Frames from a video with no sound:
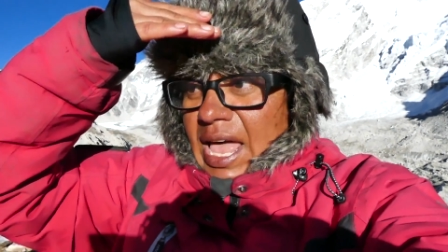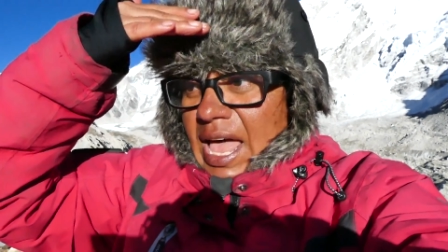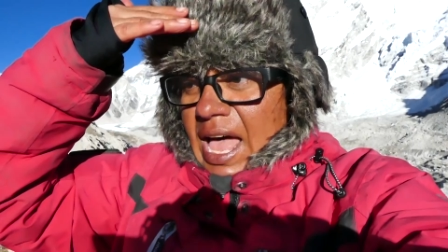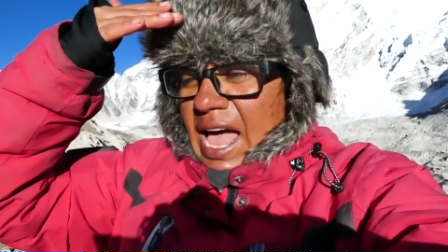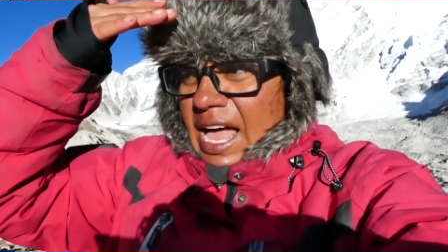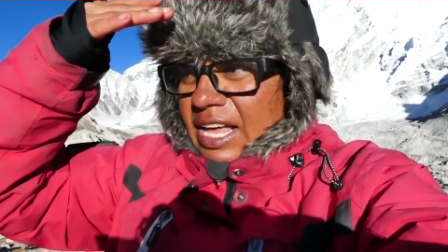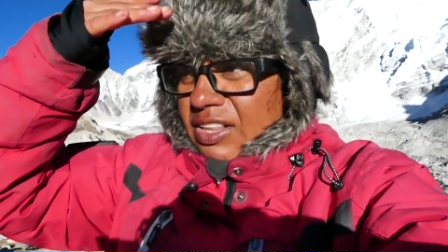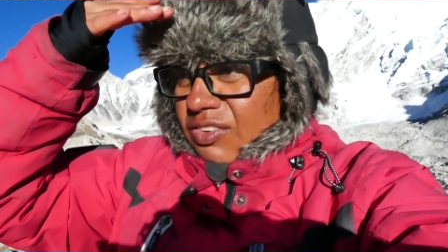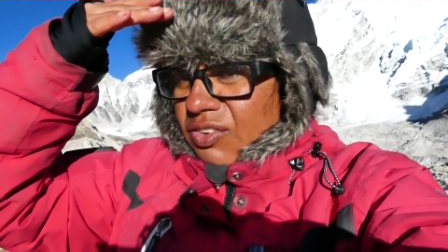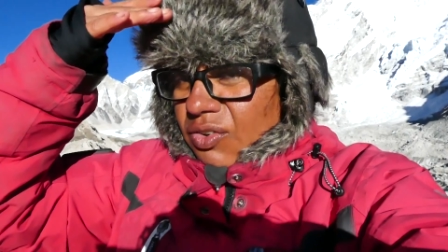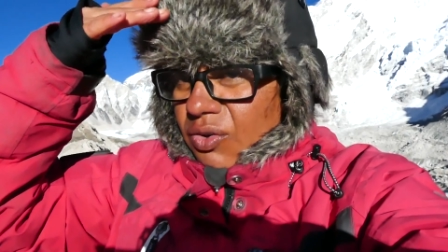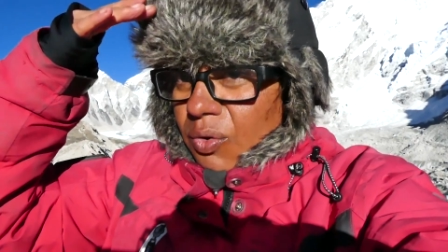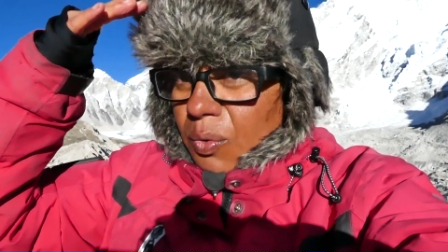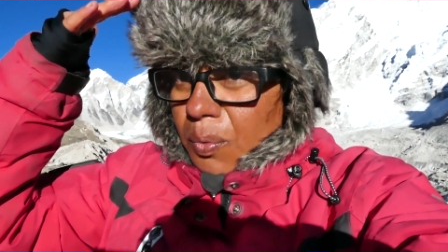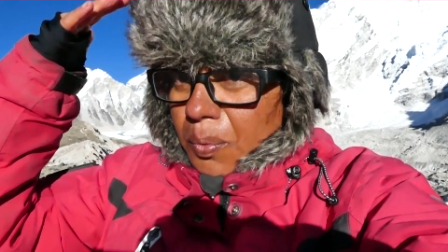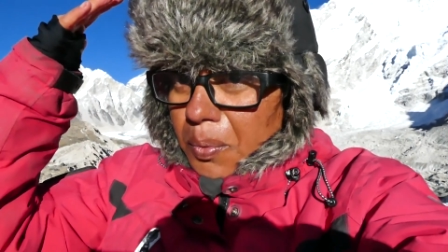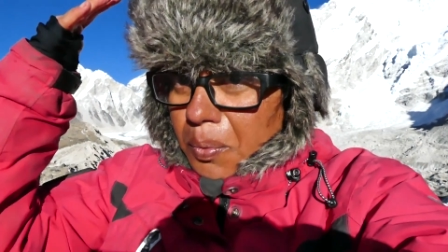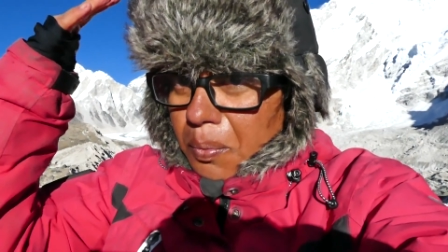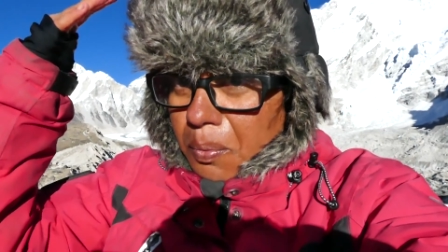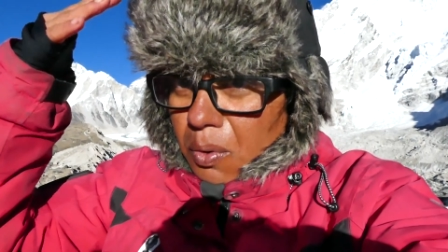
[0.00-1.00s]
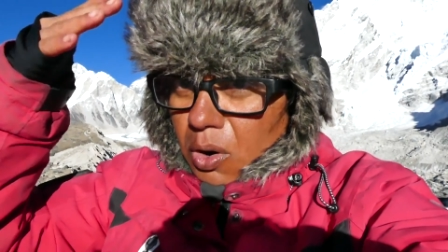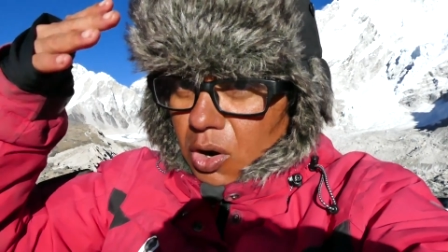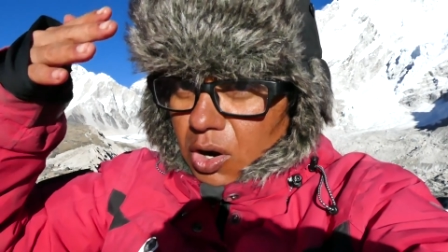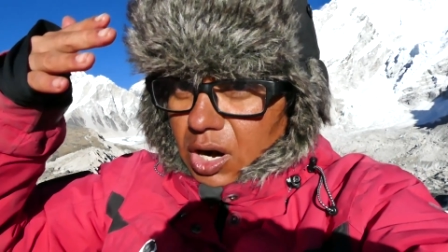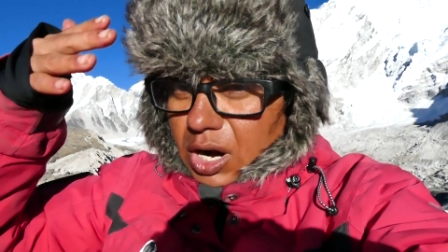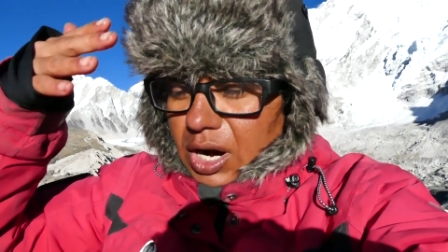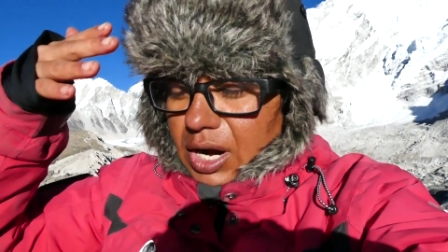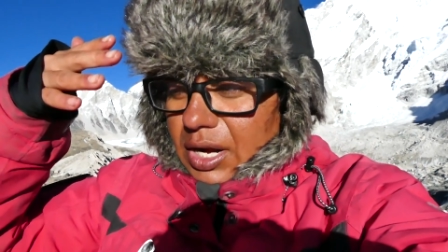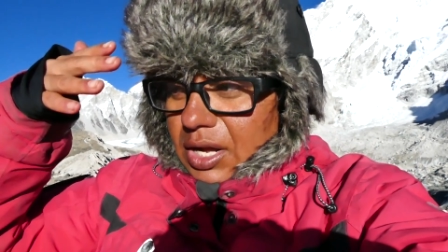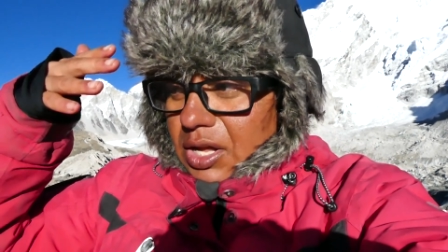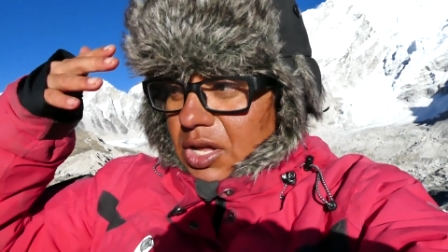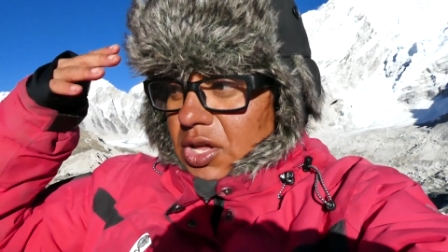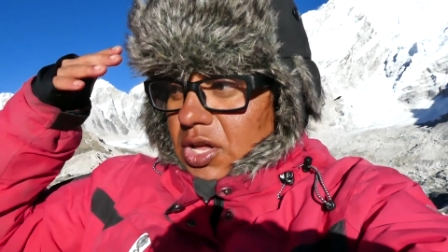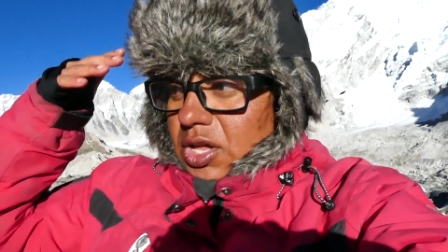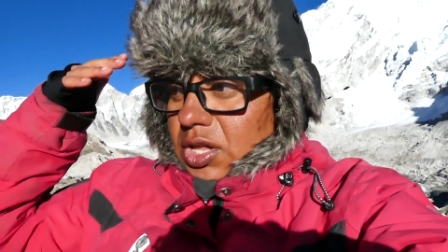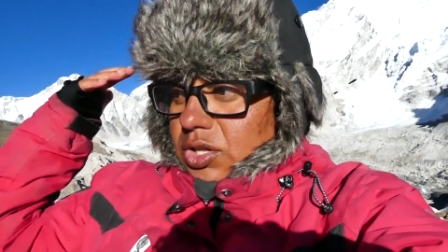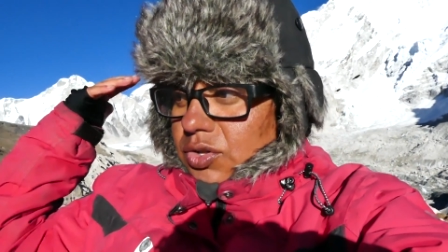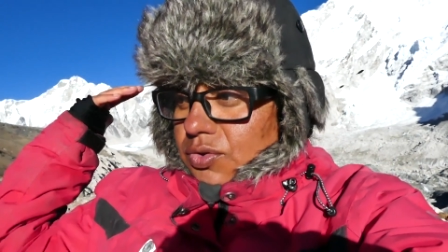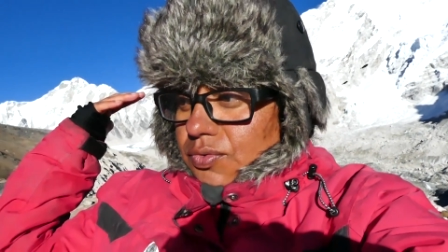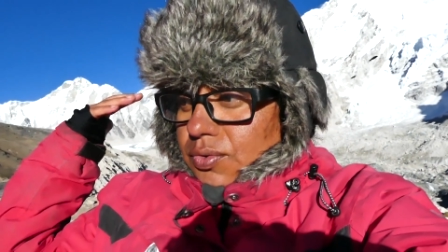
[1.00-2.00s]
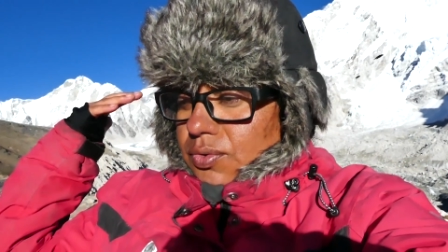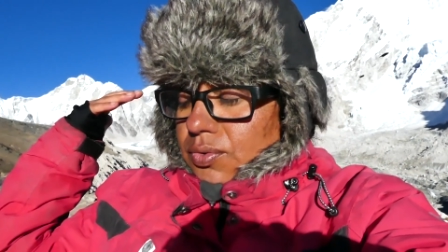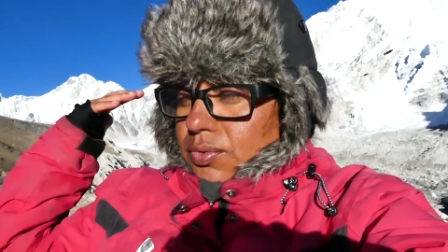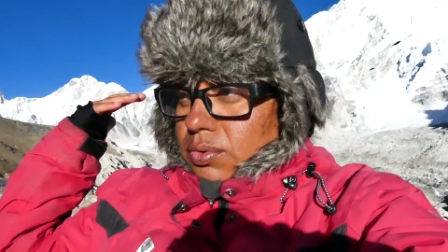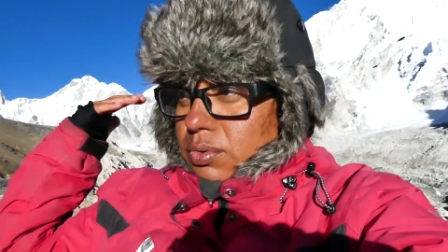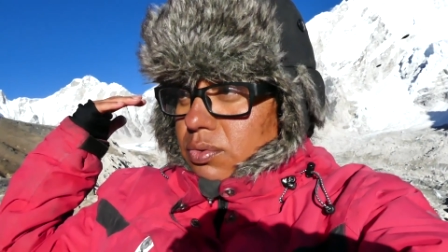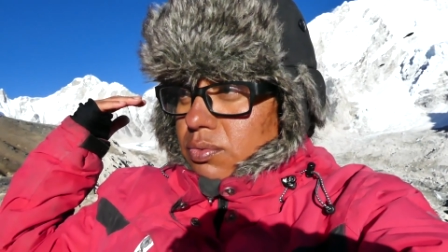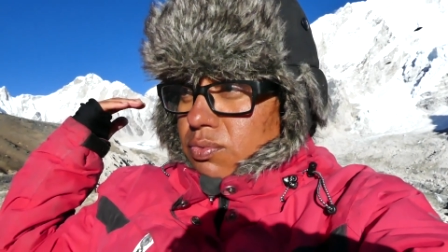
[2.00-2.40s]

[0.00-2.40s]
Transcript: Had to walk through